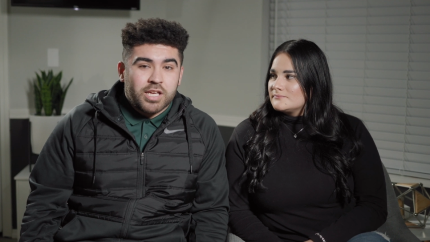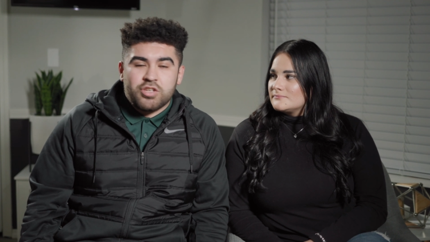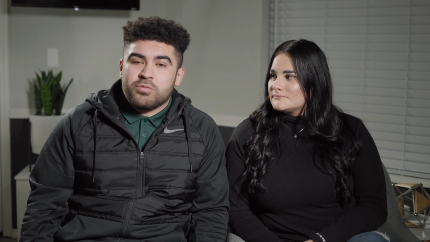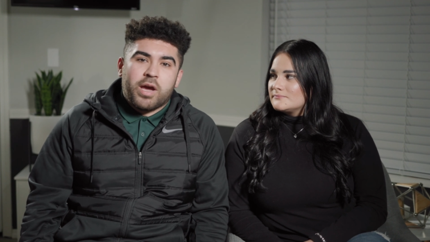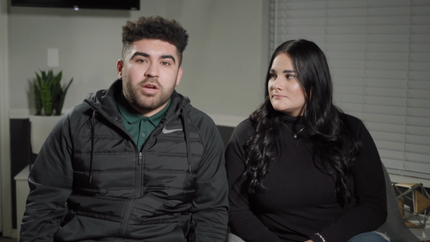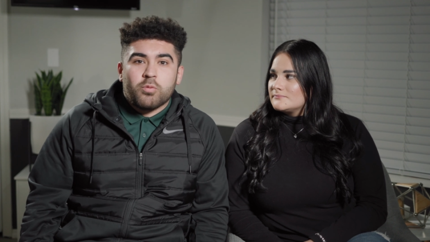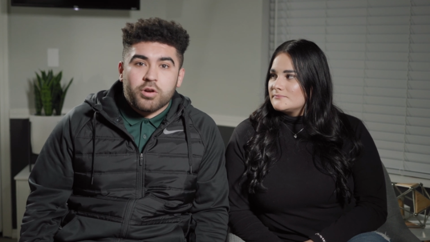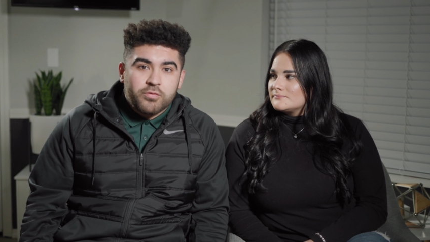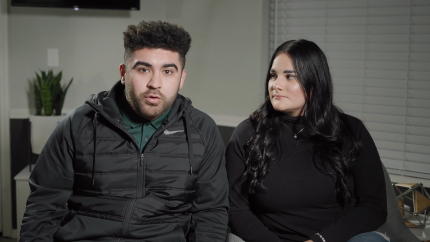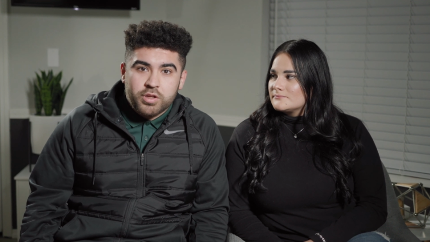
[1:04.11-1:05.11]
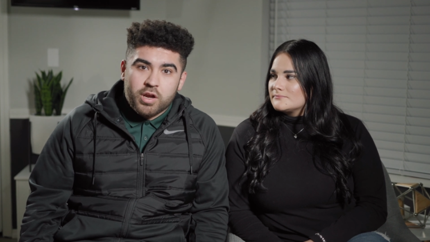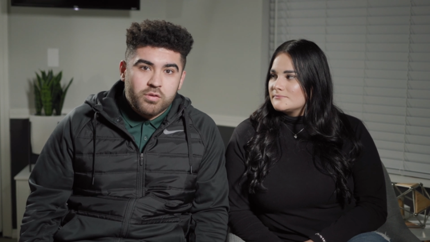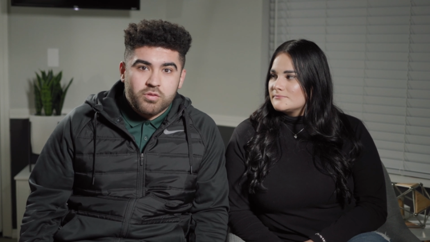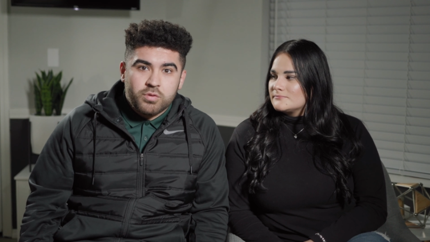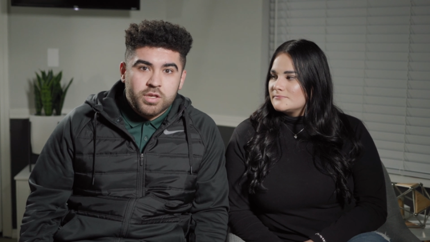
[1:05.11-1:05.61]
Speaker 1: Like you might work 40
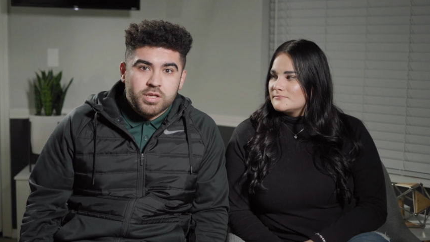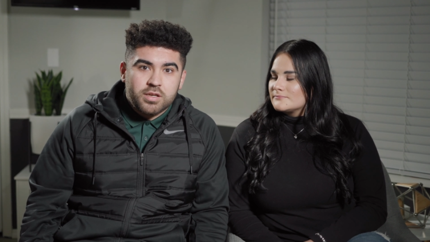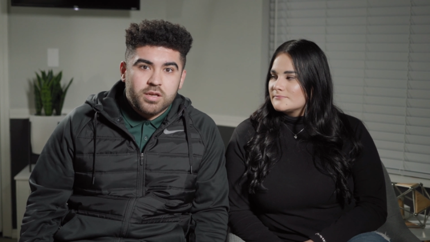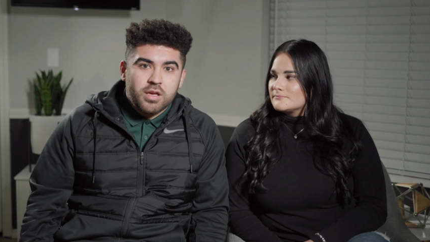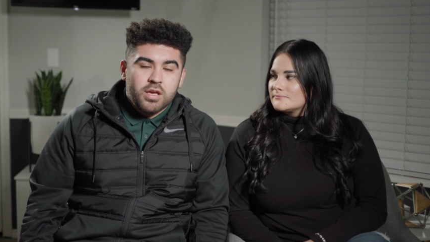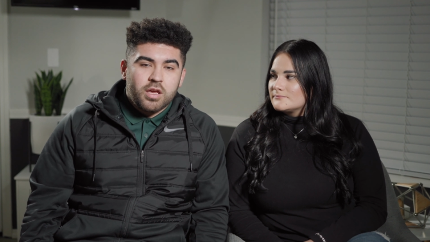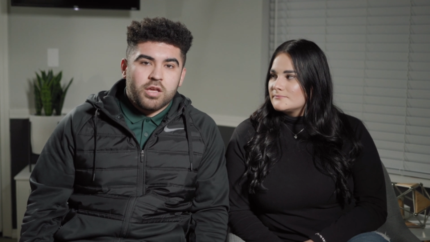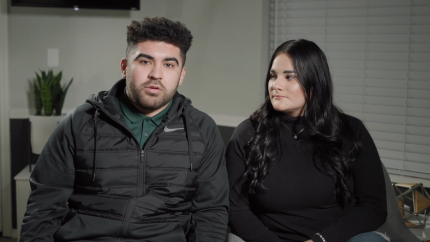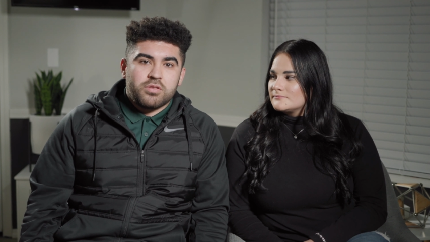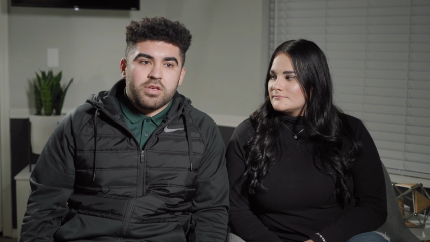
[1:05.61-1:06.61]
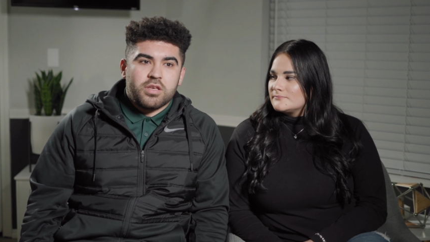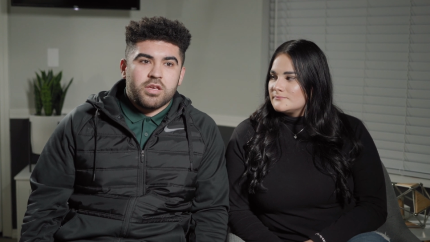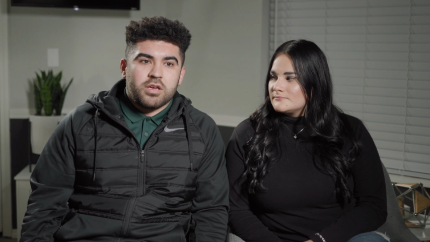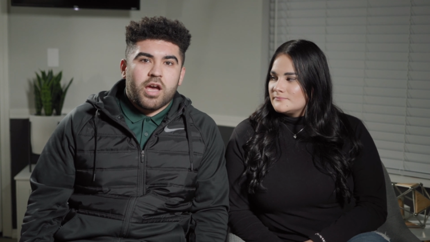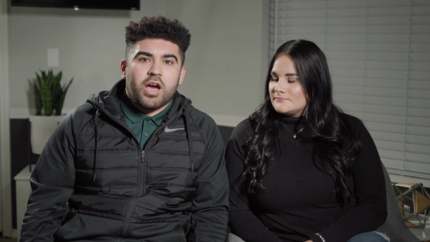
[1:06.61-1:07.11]
hours a week and you're
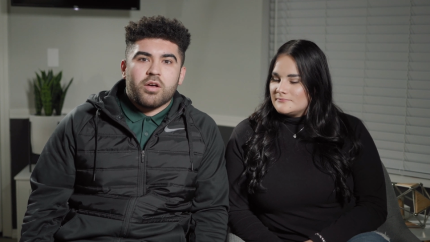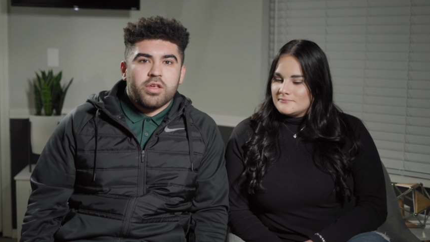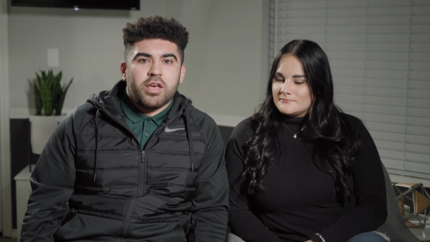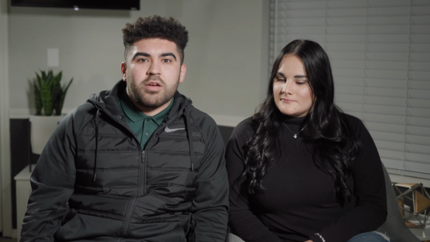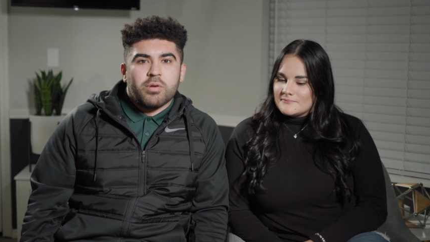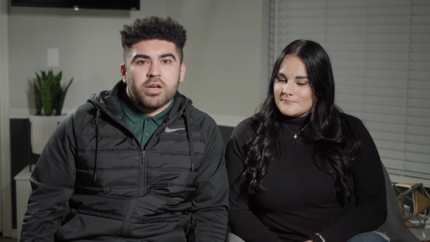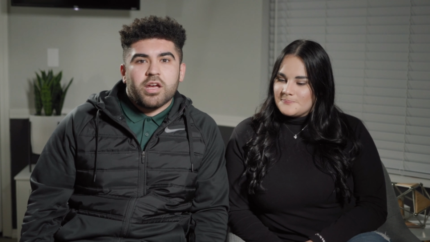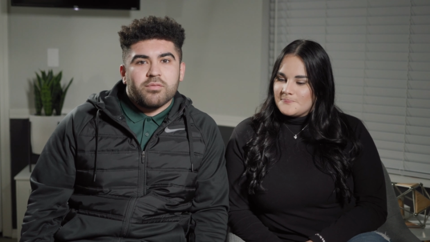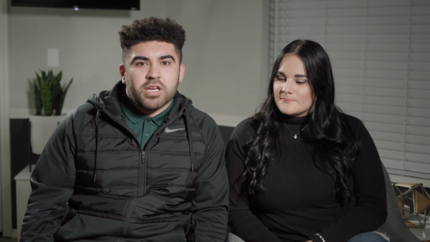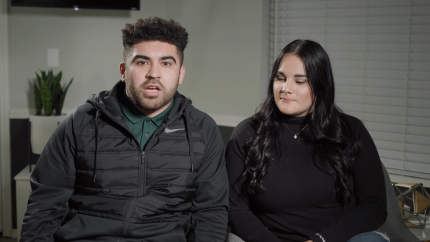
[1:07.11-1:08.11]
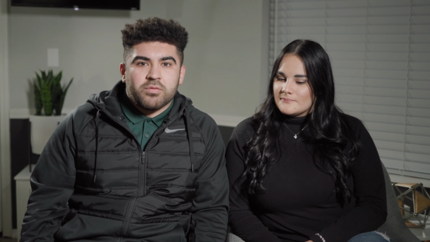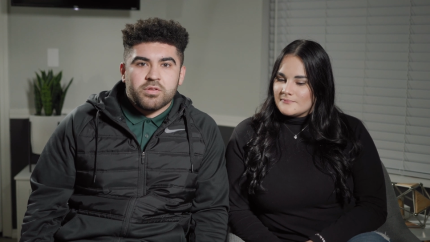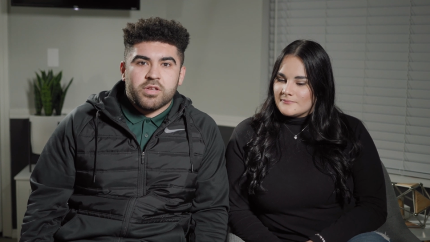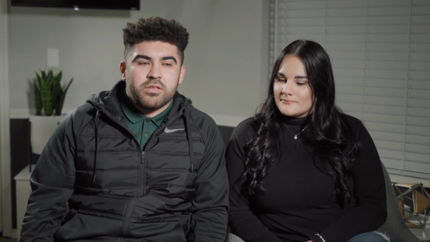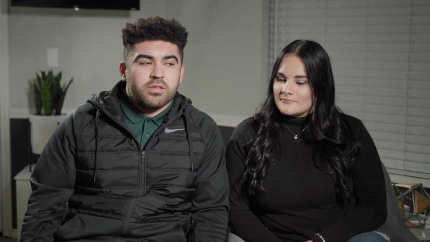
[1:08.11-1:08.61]
thinking, how the heck am I gonna have time
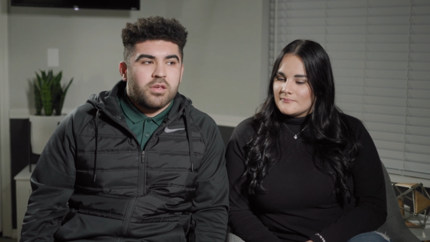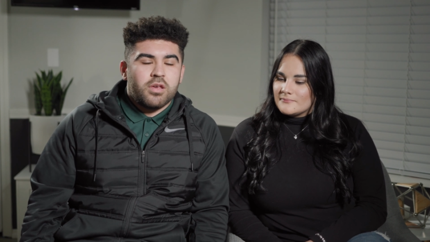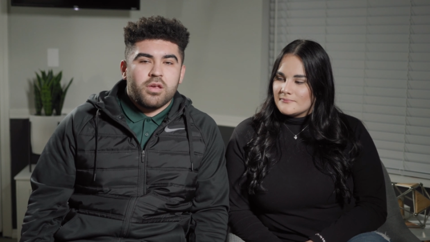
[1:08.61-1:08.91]
for this?